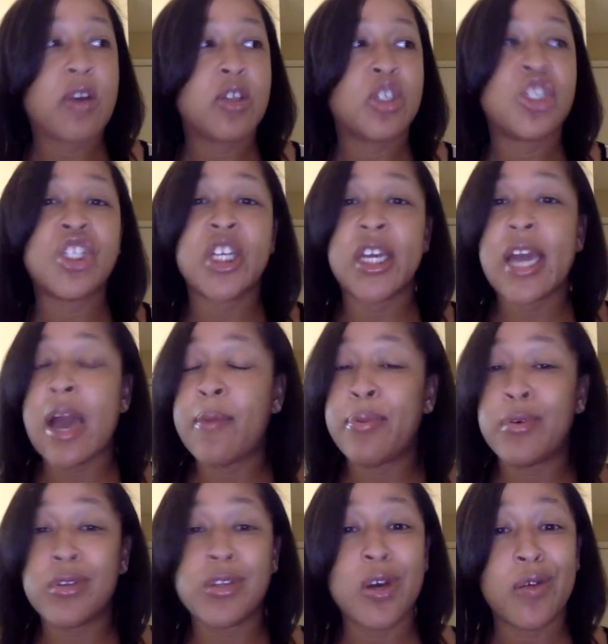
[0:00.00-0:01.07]
she got
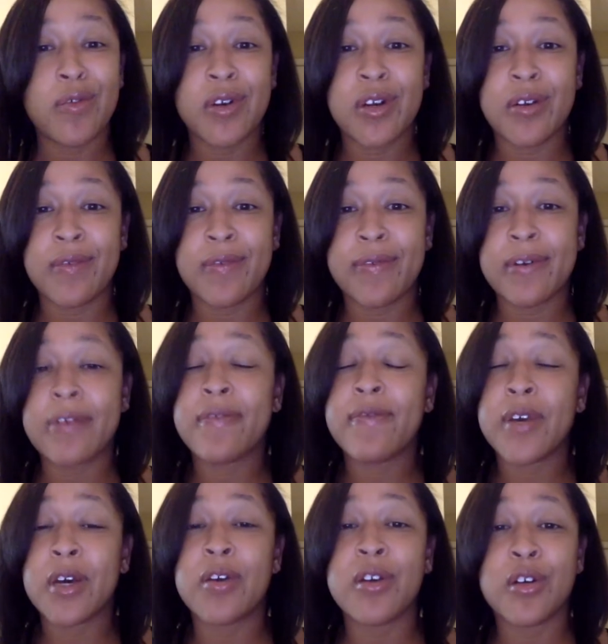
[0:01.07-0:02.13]
pulled over for
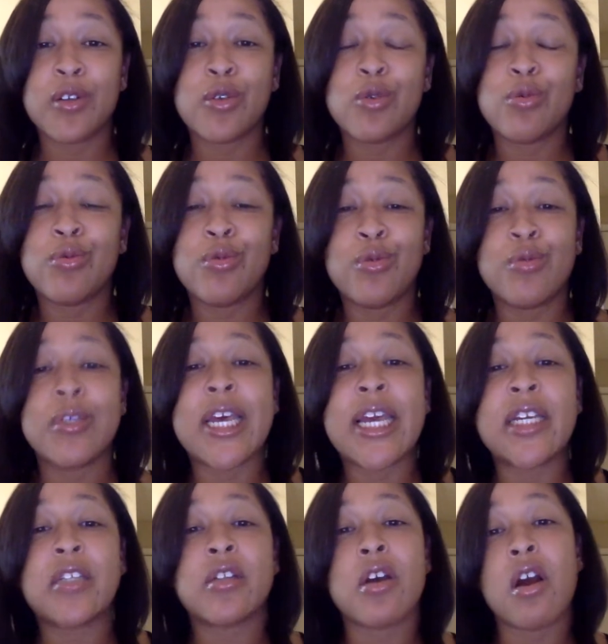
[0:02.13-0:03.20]
failure to use
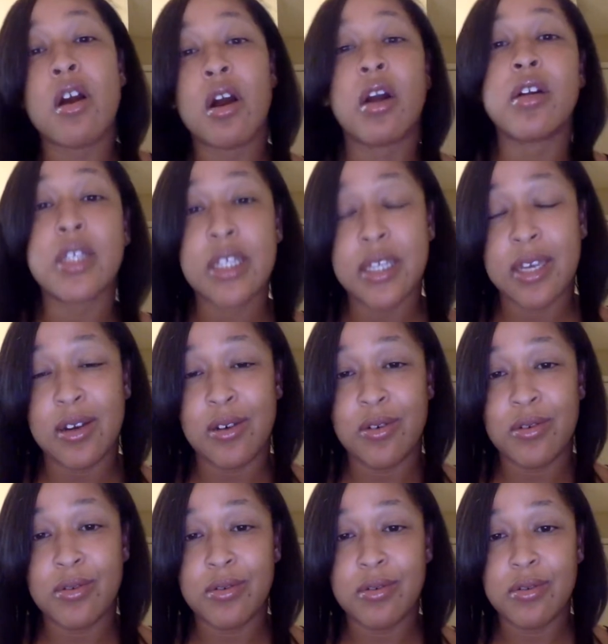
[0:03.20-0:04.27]
a turn
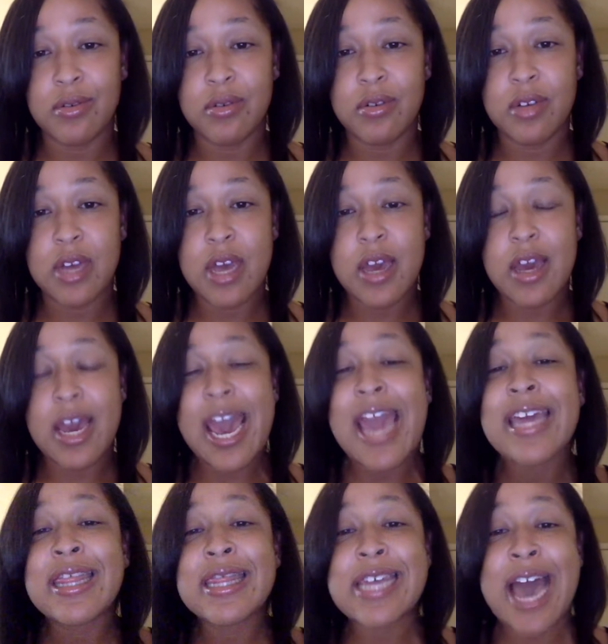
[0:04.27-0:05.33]
signal.
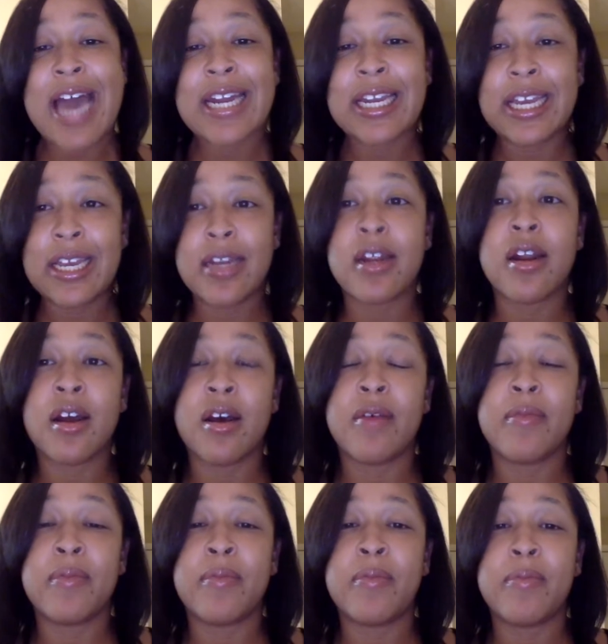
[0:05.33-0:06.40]
And that ended
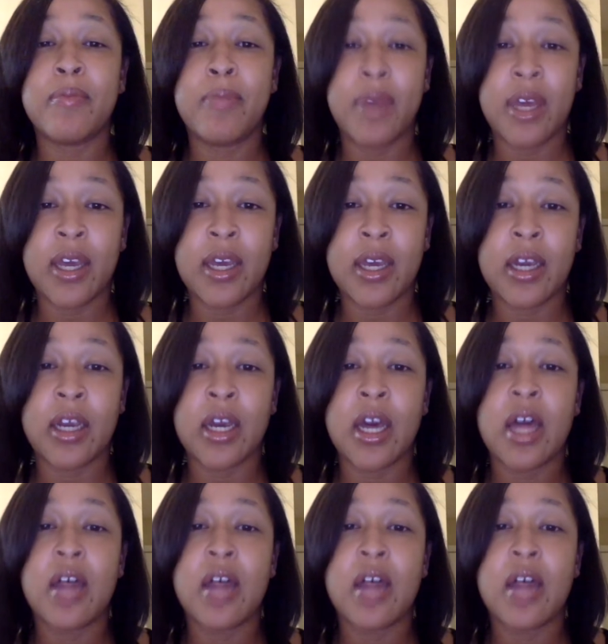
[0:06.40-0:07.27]
up being